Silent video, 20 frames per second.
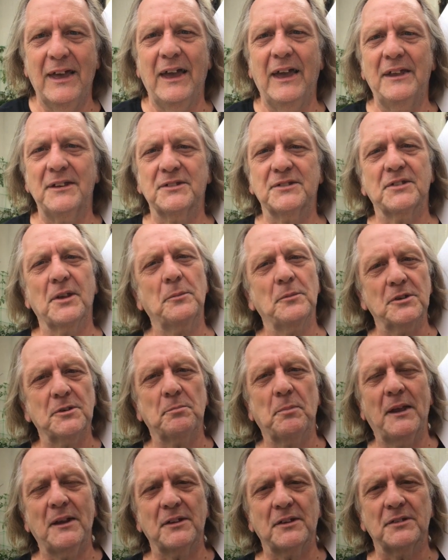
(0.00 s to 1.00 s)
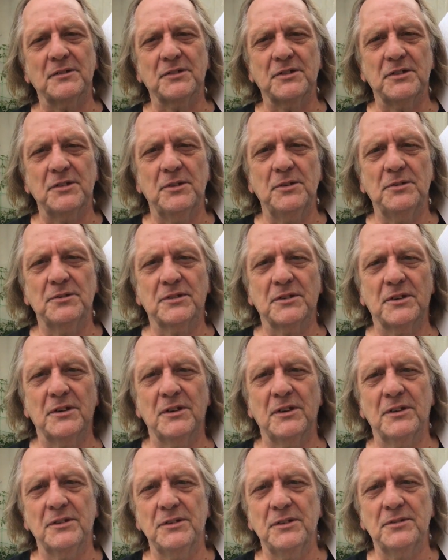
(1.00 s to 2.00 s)
it's so much better to use
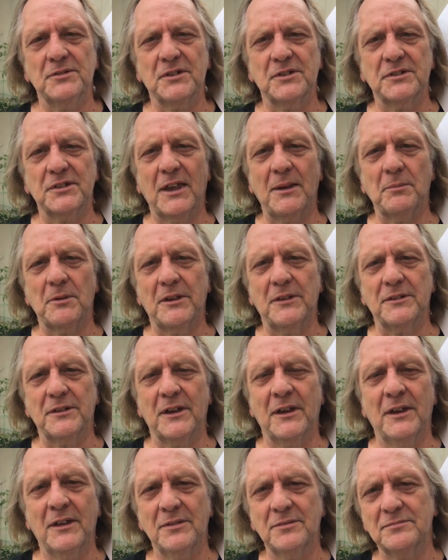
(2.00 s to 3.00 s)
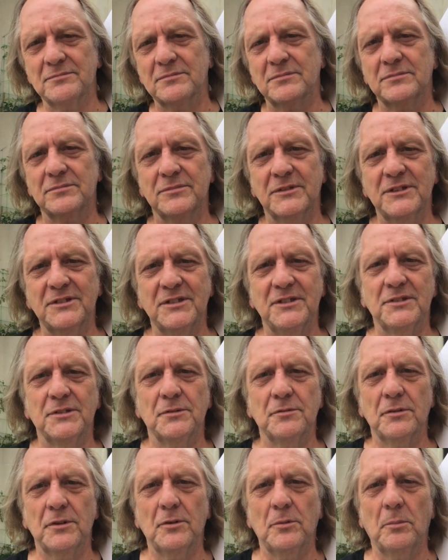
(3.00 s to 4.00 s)
a use a tablet. And this is a
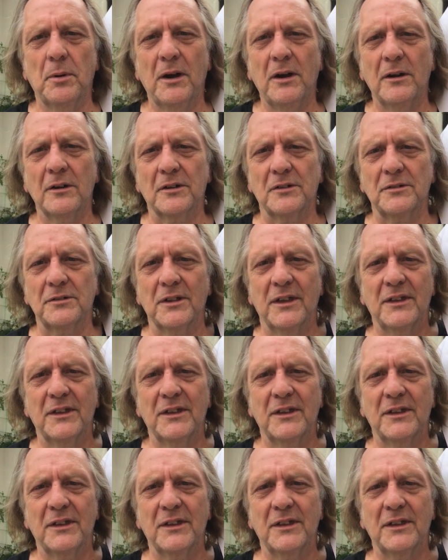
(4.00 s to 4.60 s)
real bargain.